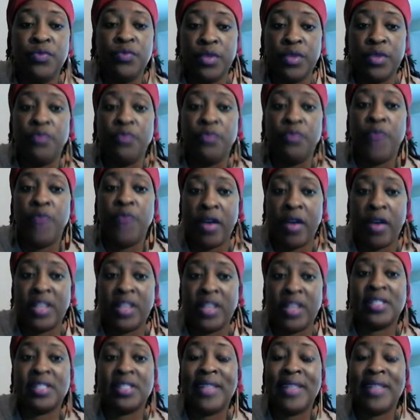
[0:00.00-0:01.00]
the
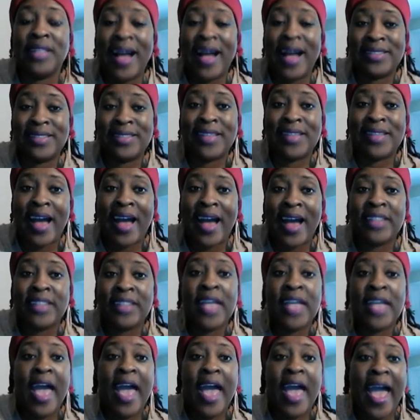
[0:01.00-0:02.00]
various lot
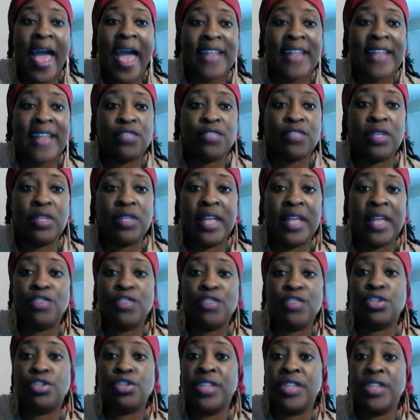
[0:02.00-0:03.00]
size as it
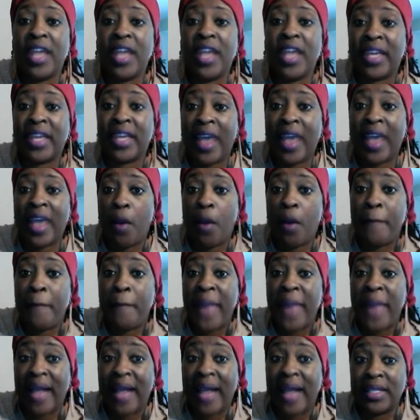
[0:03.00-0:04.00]
relates to the account
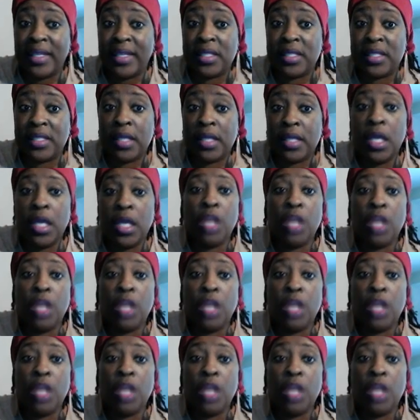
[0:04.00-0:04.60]
balance.